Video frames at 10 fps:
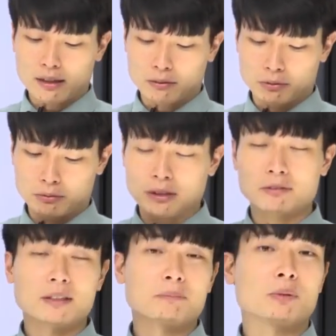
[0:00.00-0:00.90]

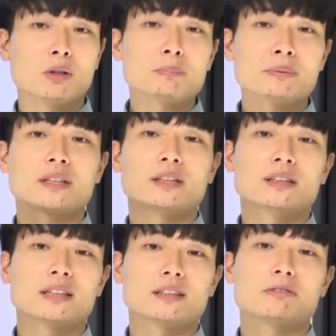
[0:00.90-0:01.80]
with appropriate
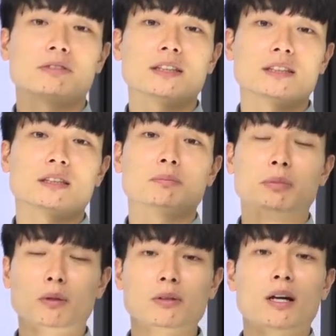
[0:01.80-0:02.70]
connective phrases
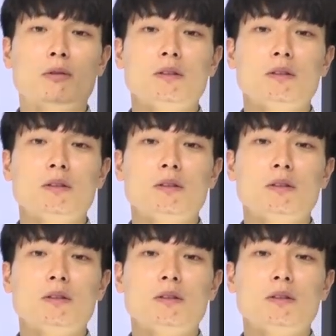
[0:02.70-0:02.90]
both